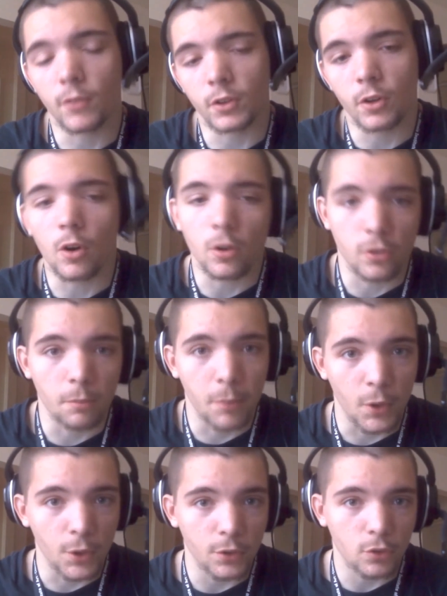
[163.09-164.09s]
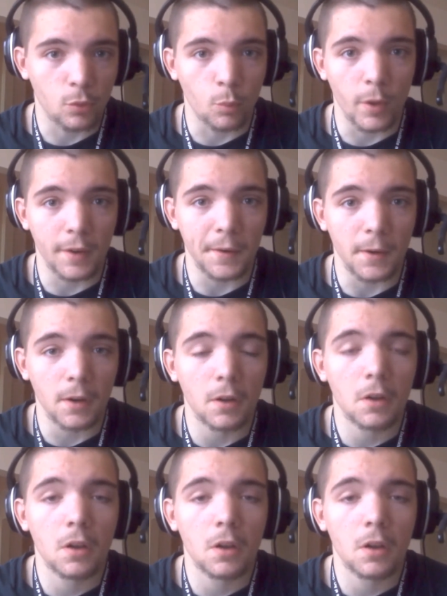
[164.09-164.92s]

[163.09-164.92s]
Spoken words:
there are some parts where